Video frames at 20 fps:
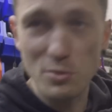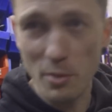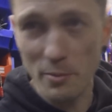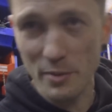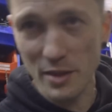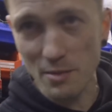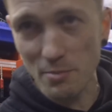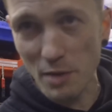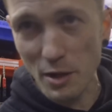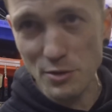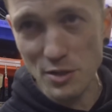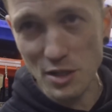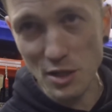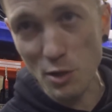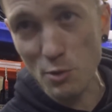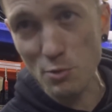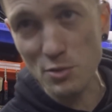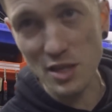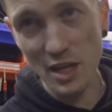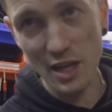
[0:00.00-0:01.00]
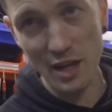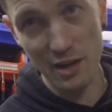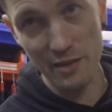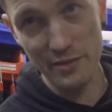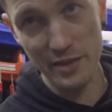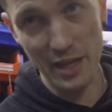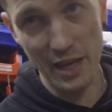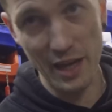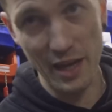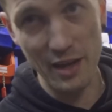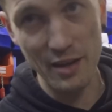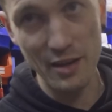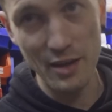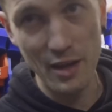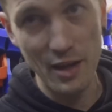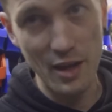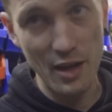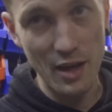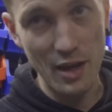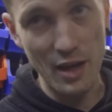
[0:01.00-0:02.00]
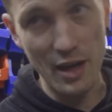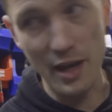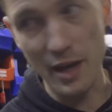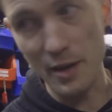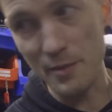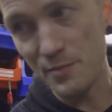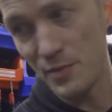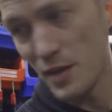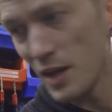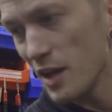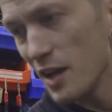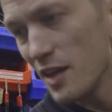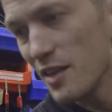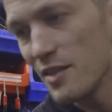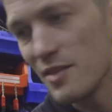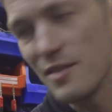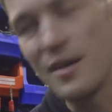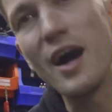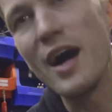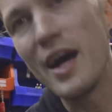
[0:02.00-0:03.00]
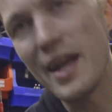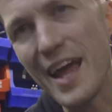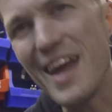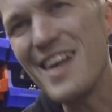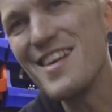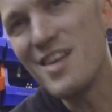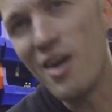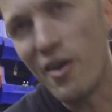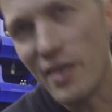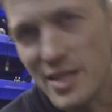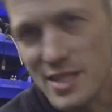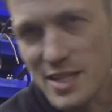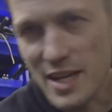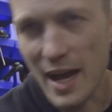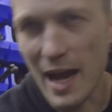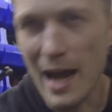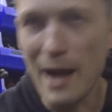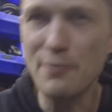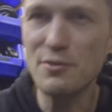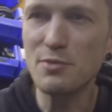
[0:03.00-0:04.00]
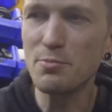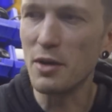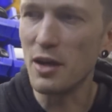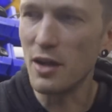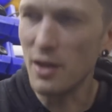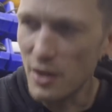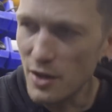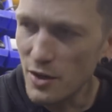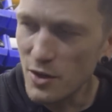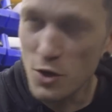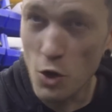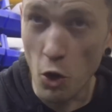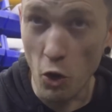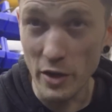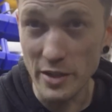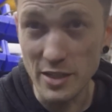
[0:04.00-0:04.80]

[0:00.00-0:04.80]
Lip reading: probably the most used thing over there. Again, nice to haves, but not